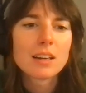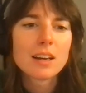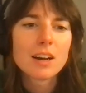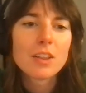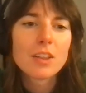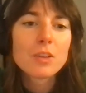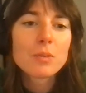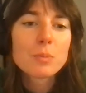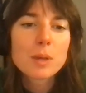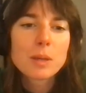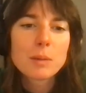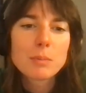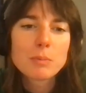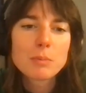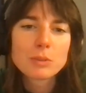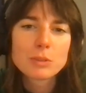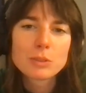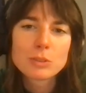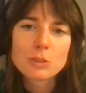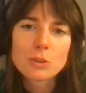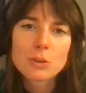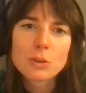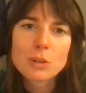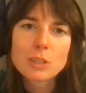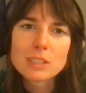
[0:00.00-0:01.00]
other people's
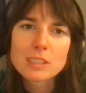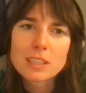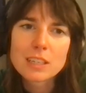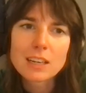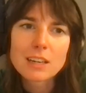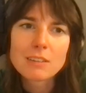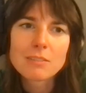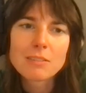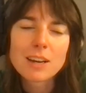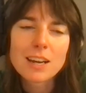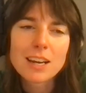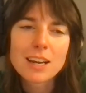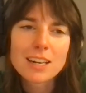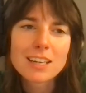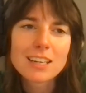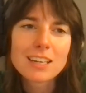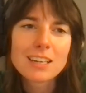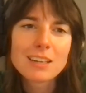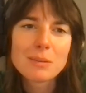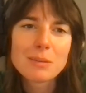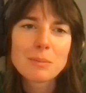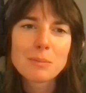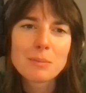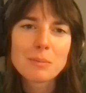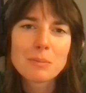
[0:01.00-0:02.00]
stories. Like, I've had
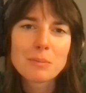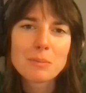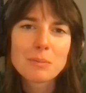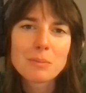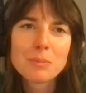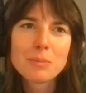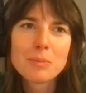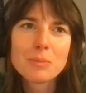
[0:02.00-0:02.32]
him